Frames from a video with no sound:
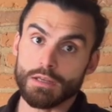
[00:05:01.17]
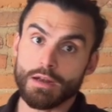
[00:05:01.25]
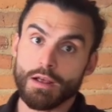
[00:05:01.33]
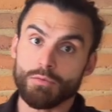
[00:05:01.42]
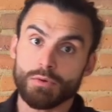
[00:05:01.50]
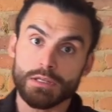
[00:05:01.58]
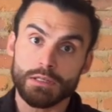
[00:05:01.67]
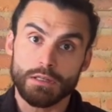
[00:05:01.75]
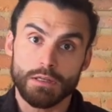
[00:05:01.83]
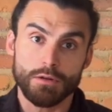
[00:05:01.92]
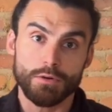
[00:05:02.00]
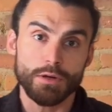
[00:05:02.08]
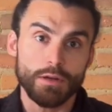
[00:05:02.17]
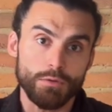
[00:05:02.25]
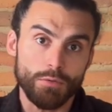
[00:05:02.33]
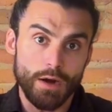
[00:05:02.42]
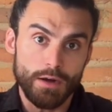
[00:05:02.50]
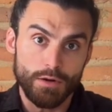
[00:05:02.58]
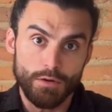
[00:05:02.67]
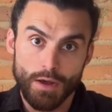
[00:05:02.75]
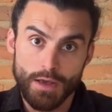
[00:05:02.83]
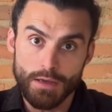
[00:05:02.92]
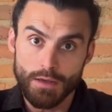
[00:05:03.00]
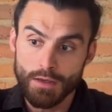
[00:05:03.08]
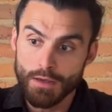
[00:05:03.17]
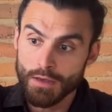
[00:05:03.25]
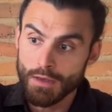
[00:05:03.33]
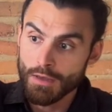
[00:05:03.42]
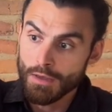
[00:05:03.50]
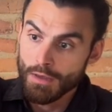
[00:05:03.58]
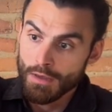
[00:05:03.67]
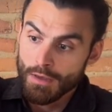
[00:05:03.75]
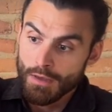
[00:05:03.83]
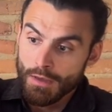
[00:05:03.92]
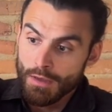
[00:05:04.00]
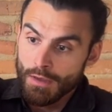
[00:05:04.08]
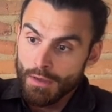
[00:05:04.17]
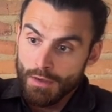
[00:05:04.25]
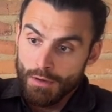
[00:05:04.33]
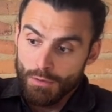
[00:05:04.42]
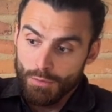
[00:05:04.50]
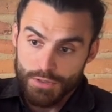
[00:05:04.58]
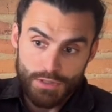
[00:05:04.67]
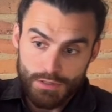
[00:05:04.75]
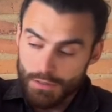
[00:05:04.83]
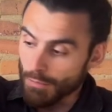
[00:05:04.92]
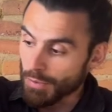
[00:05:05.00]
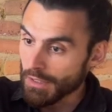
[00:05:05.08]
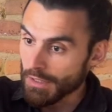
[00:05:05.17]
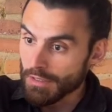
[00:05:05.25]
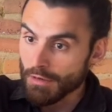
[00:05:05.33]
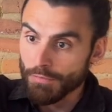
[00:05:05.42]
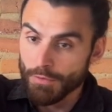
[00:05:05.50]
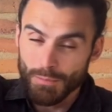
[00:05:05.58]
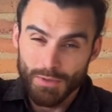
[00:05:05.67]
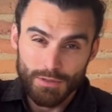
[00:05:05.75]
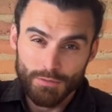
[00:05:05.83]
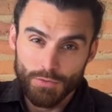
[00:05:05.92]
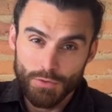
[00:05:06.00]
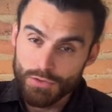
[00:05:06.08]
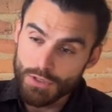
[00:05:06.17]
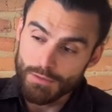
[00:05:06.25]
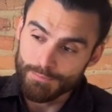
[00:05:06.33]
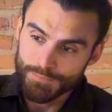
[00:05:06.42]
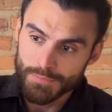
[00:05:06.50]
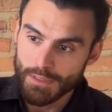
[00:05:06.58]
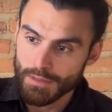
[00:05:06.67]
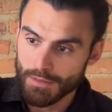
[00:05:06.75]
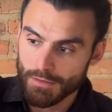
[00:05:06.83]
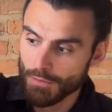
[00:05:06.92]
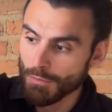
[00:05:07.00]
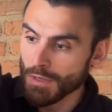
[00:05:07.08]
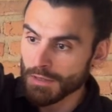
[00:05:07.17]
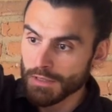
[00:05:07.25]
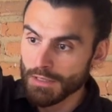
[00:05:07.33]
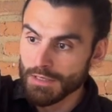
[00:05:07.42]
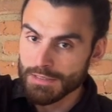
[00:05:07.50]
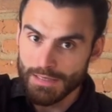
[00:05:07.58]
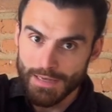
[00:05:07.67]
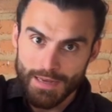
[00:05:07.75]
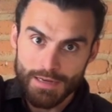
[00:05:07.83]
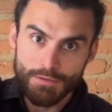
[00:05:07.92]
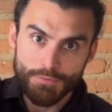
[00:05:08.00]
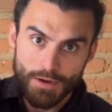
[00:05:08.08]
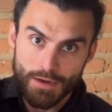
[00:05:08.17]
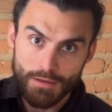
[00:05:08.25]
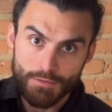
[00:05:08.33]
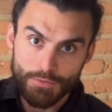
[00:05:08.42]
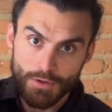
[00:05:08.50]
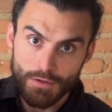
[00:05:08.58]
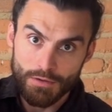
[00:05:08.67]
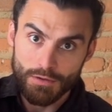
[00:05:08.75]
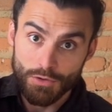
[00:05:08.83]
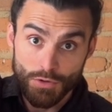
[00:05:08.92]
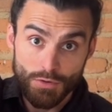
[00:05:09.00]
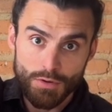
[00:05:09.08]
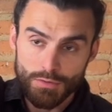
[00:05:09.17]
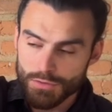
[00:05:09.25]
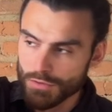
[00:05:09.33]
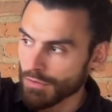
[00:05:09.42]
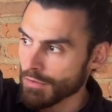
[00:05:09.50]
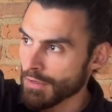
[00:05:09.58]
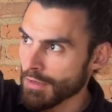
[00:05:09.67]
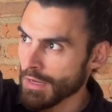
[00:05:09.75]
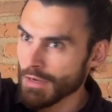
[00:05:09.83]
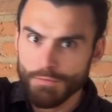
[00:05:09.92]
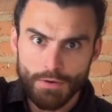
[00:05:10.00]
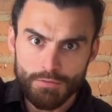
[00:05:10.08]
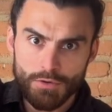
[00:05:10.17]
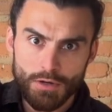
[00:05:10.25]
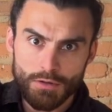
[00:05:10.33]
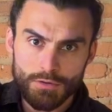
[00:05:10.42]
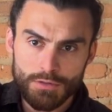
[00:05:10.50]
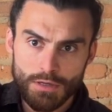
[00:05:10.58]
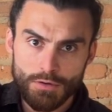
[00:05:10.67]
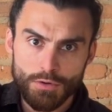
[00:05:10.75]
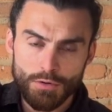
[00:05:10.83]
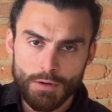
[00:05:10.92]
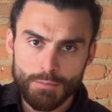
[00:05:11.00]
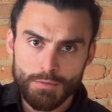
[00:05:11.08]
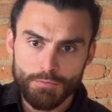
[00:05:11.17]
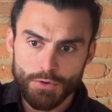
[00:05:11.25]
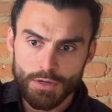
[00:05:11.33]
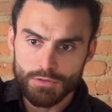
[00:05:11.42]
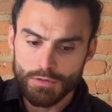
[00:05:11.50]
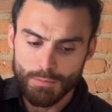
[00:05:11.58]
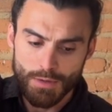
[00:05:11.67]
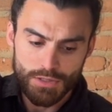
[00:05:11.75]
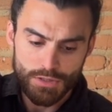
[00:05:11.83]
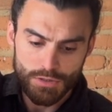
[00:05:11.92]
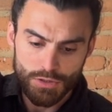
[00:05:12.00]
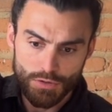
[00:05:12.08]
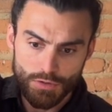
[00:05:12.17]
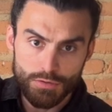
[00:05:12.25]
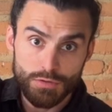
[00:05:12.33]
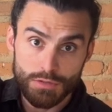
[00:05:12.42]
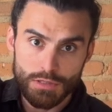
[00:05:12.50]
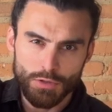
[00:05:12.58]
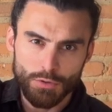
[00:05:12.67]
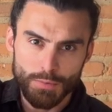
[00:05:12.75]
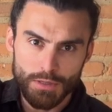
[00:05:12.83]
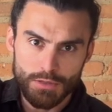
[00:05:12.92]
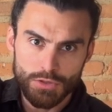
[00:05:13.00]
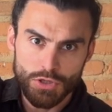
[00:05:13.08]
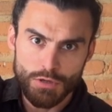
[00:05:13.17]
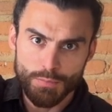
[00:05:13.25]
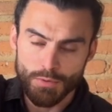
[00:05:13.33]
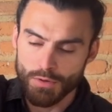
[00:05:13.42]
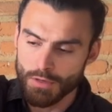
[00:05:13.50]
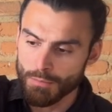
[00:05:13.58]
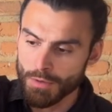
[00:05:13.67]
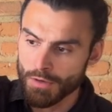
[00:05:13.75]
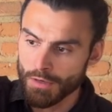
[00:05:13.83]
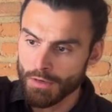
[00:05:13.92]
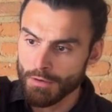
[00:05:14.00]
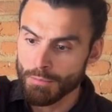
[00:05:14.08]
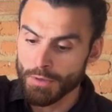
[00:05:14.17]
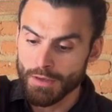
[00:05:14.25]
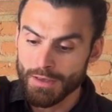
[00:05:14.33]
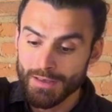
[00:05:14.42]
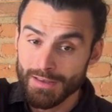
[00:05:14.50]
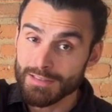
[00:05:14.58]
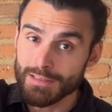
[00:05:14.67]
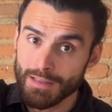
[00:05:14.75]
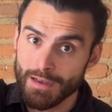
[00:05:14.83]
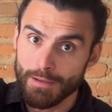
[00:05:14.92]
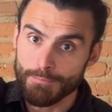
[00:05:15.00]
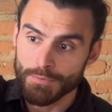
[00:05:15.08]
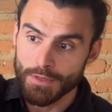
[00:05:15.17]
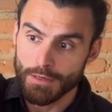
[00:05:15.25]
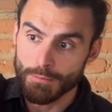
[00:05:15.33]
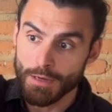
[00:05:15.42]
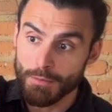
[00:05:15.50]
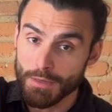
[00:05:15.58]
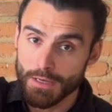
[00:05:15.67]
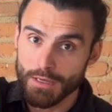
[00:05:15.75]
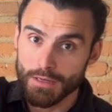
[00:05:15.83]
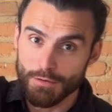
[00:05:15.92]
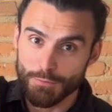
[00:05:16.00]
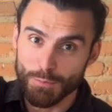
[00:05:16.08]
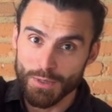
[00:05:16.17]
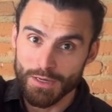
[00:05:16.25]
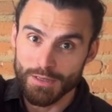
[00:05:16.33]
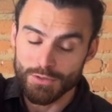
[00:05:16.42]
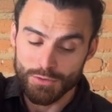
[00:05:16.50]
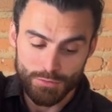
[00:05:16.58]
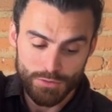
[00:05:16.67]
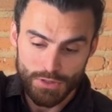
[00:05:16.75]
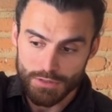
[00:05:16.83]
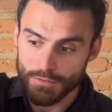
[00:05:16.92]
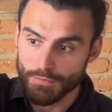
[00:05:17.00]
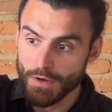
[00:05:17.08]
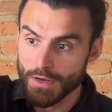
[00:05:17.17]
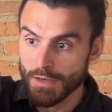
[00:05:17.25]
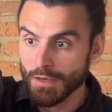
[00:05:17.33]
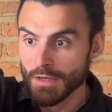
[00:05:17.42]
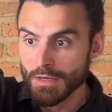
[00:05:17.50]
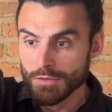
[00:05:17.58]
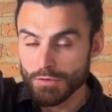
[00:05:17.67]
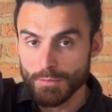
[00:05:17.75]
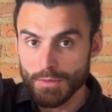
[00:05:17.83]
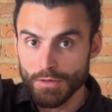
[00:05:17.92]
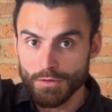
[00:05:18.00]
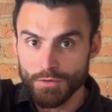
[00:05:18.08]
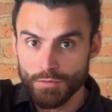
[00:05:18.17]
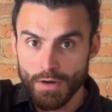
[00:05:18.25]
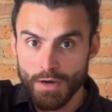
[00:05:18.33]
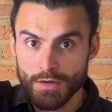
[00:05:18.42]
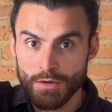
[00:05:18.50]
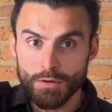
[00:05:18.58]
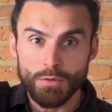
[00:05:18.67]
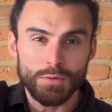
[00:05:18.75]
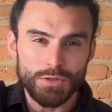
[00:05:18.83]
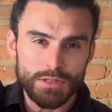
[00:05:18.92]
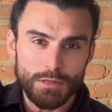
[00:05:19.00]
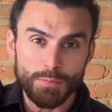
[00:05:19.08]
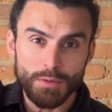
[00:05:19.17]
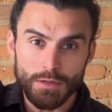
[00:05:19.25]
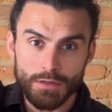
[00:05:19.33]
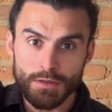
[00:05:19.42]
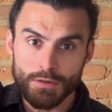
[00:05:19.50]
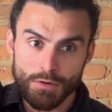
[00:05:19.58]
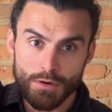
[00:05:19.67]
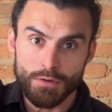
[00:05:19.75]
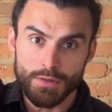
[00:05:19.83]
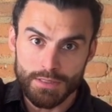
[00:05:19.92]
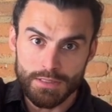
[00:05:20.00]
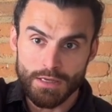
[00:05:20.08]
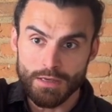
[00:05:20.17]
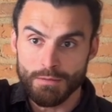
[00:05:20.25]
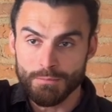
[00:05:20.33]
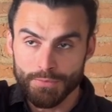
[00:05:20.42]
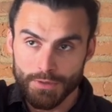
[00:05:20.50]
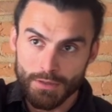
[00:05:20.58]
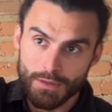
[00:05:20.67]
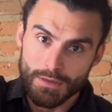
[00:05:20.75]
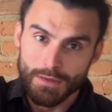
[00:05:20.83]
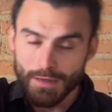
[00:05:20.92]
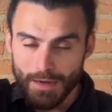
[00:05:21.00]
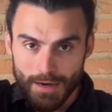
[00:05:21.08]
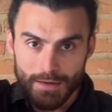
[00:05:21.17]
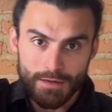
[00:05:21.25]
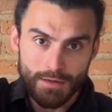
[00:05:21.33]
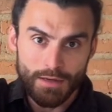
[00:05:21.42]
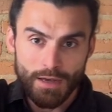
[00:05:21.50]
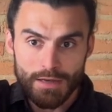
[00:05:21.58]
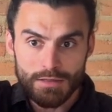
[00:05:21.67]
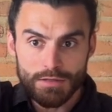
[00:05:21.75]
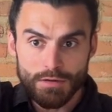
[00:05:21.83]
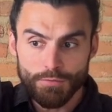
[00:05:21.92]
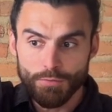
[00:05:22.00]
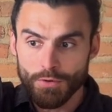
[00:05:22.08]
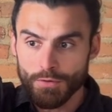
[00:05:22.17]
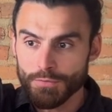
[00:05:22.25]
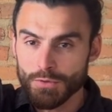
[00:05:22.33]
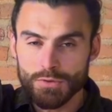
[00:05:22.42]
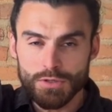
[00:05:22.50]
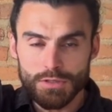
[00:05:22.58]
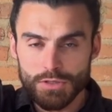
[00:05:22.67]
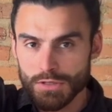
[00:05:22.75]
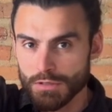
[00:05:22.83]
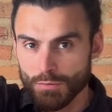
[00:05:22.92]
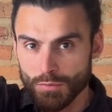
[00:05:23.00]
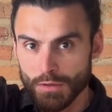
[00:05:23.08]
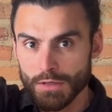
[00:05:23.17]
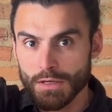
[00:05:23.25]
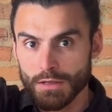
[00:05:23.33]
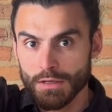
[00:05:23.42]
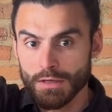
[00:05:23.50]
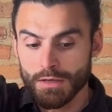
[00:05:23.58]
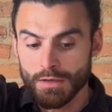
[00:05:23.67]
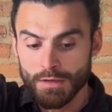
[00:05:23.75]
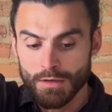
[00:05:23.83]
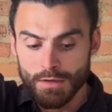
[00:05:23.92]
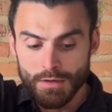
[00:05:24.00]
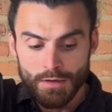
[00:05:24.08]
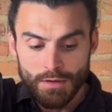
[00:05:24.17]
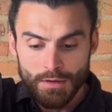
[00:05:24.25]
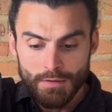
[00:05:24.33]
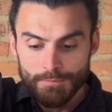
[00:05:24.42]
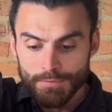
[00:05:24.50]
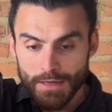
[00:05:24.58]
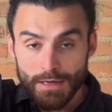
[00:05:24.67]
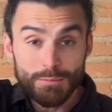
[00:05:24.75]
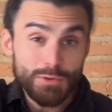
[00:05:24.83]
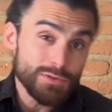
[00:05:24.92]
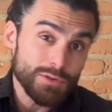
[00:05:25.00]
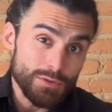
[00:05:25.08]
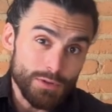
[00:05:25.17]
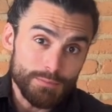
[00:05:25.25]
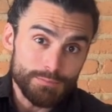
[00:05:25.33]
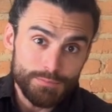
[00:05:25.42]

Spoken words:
and now recently learning Rhino 8, which is completely different because Fusion, their monthly is like 85 euros or $85. I don't know. I'm in France, so I imagine it's euros, so it's a little bit cheaper in America, but it's a lot. And I'm not making enough money to justify it. So I'm going to learn Rhino, which typically they're all the same kind of CAD software. Fusion is just a really clean, and I'm used to it.